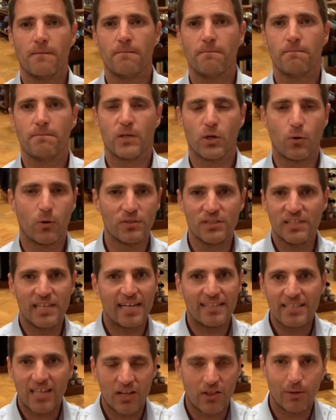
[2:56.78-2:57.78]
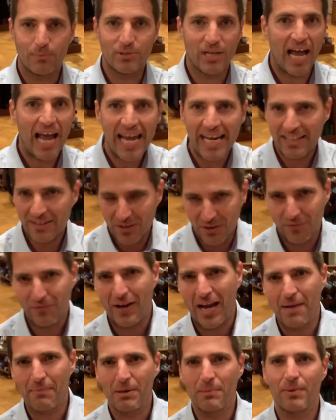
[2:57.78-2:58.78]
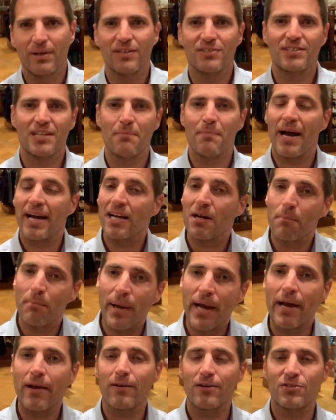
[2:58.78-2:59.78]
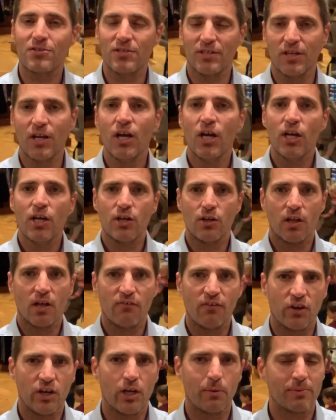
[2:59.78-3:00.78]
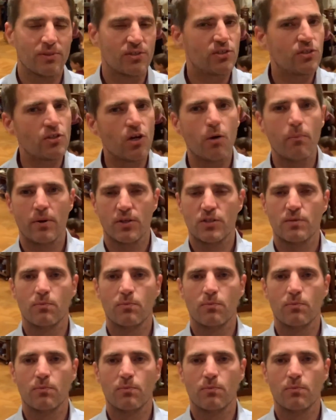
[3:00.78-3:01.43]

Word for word: of course, he's not telling them to hate their family, but he's saying by comparison, your love for him is so much